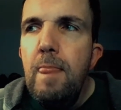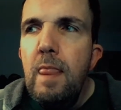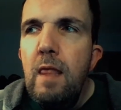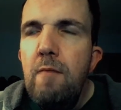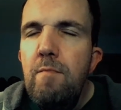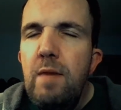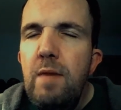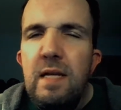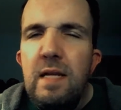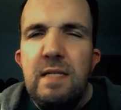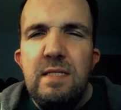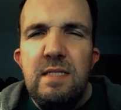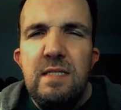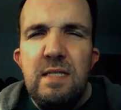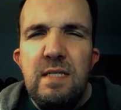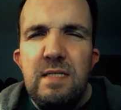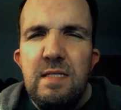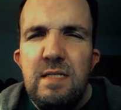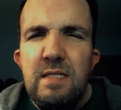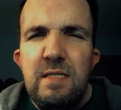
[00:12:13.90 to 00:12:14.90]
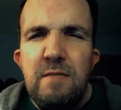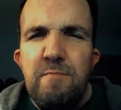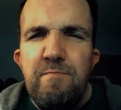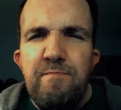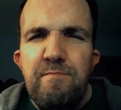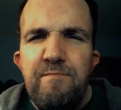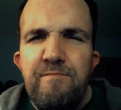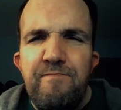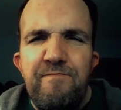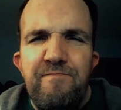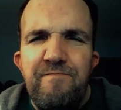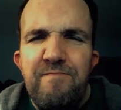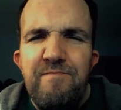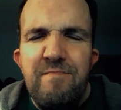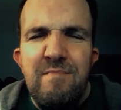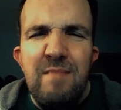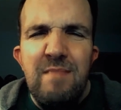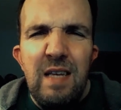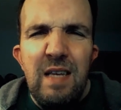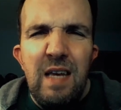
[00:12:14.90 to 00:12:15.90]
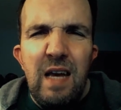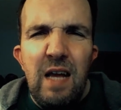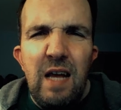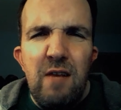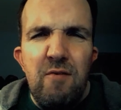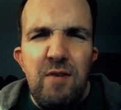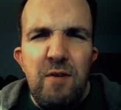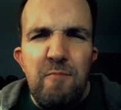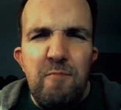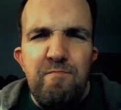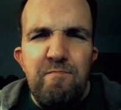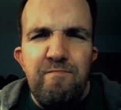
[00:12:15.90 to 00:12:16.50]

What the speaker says: But it's just, I don't know.